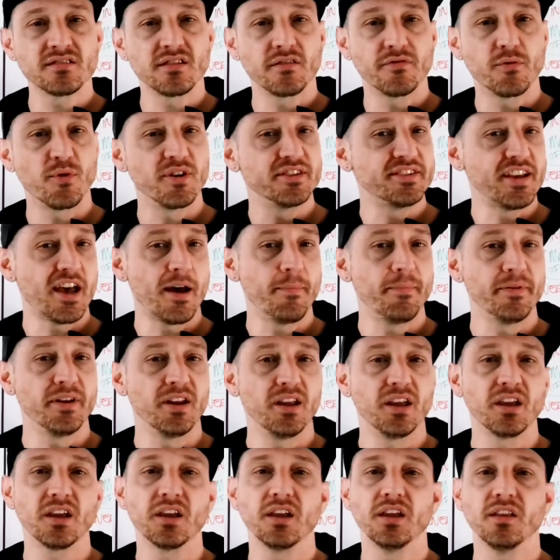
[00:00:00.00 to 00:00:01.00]
of what's
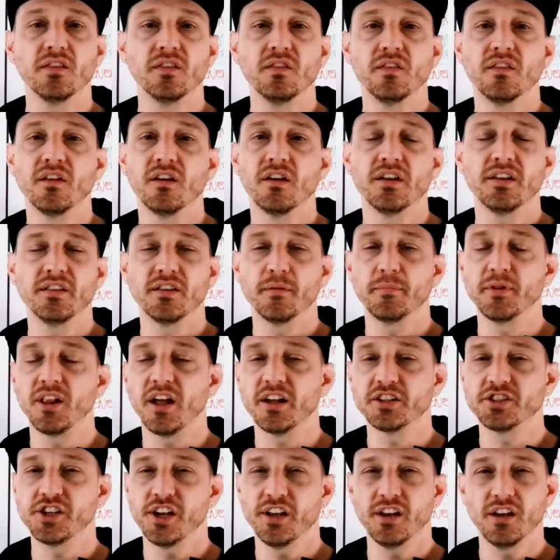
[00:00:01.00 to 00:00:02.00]
happening in the
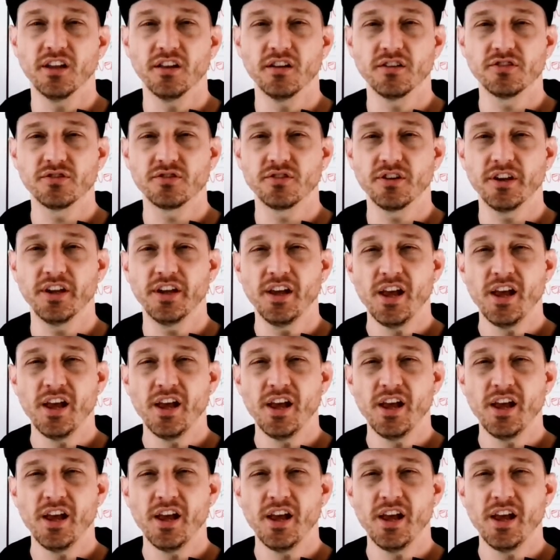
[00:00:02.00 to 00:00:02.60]
blockchain industry